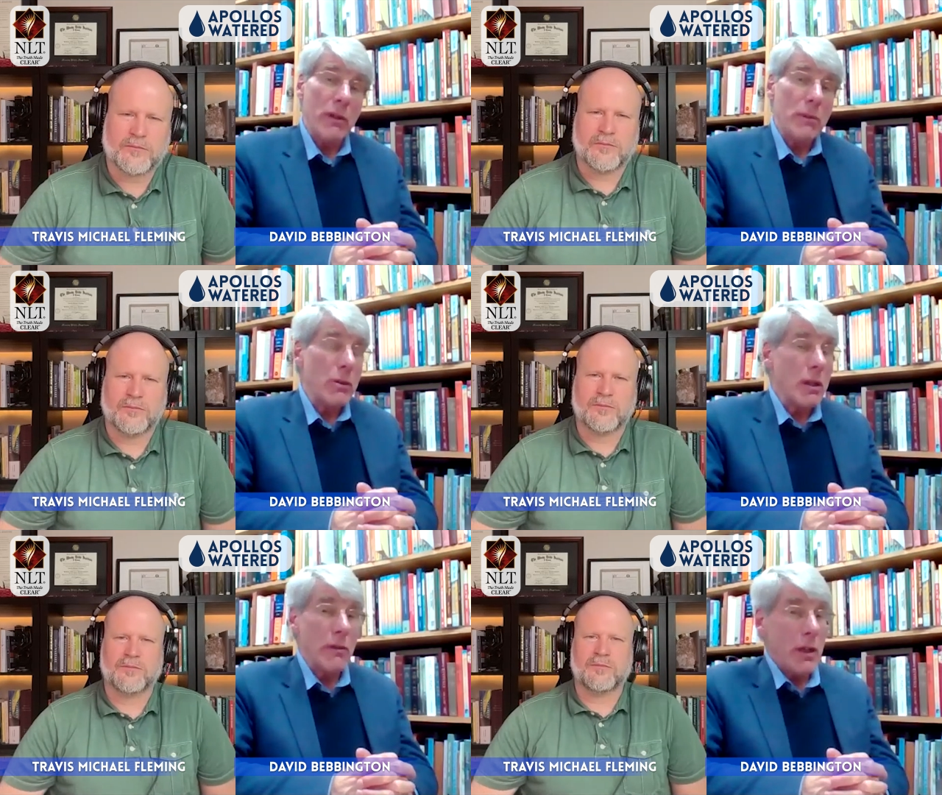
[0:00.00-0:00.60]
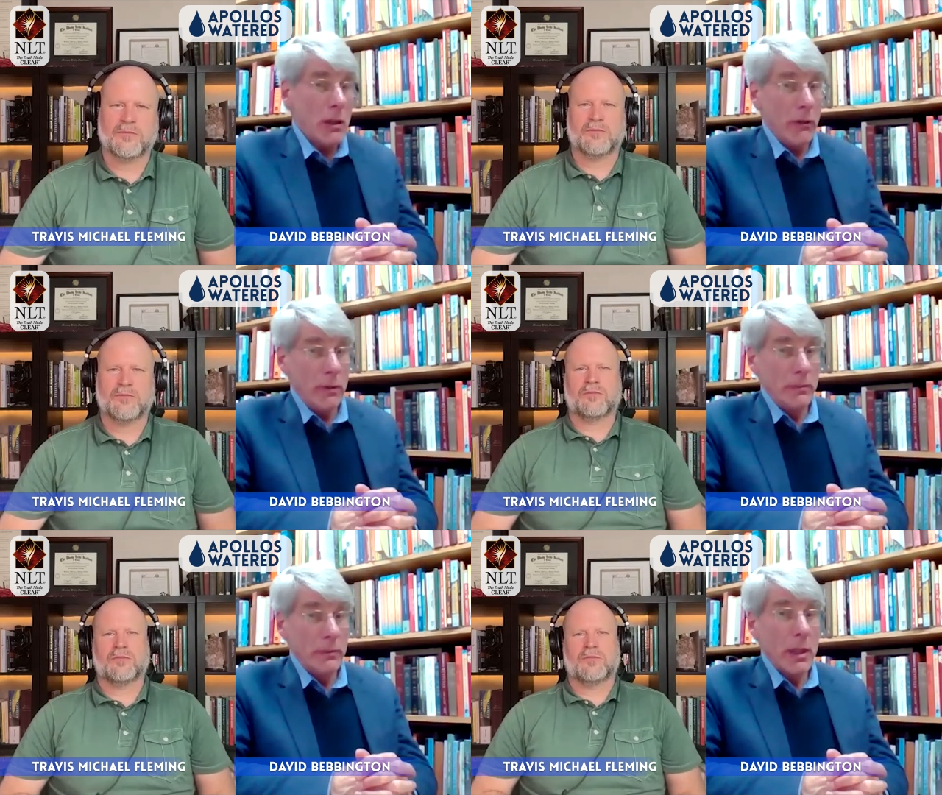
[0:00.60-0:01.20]
Speaker 1: have communion
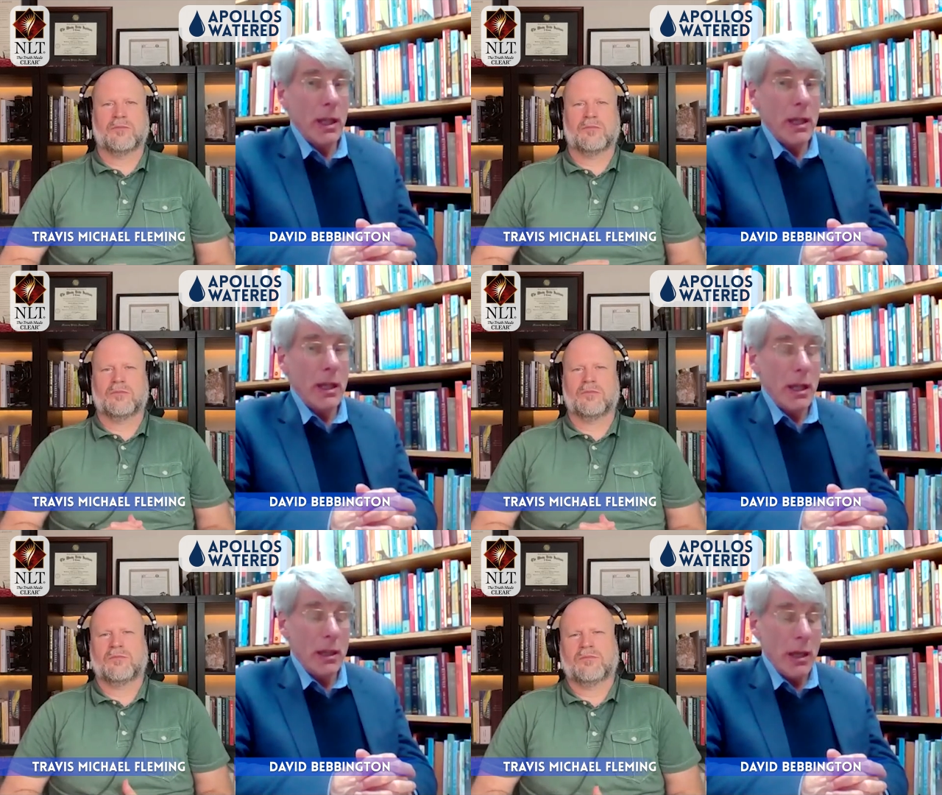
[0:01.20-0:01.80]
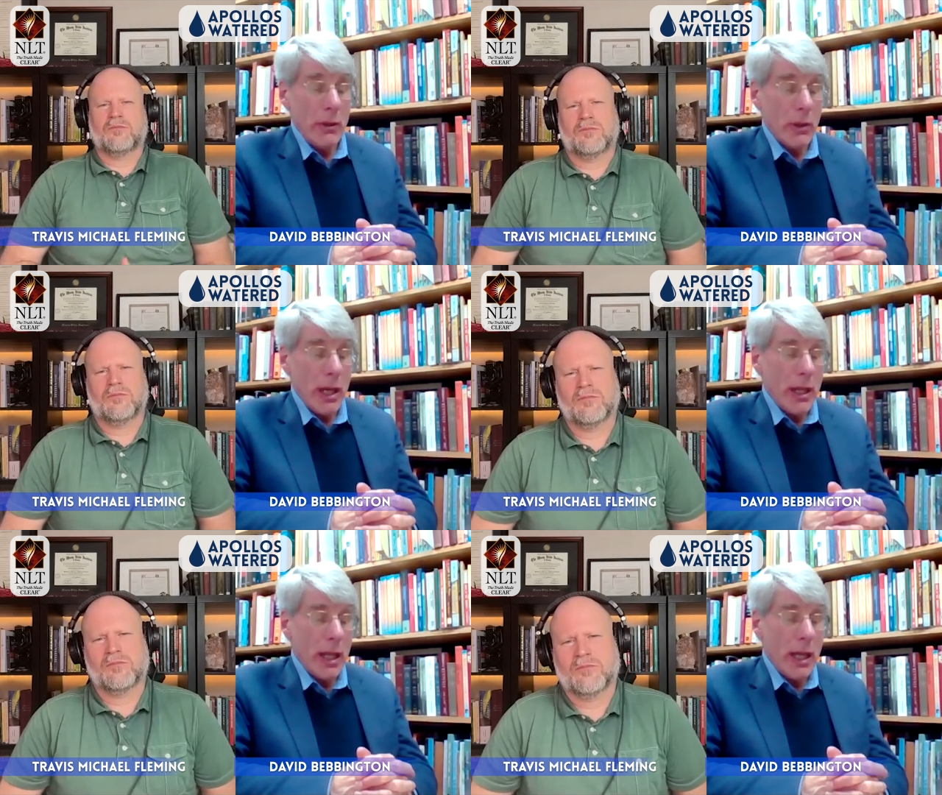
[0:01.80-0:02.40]
very often, and I
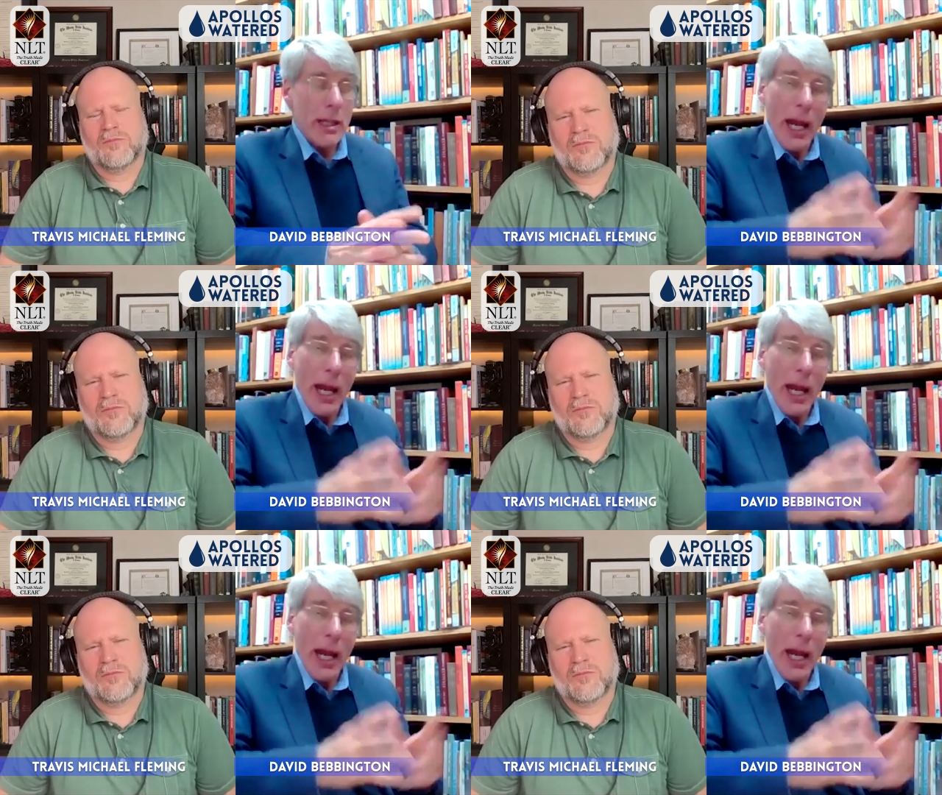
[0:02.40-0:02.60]
regret that.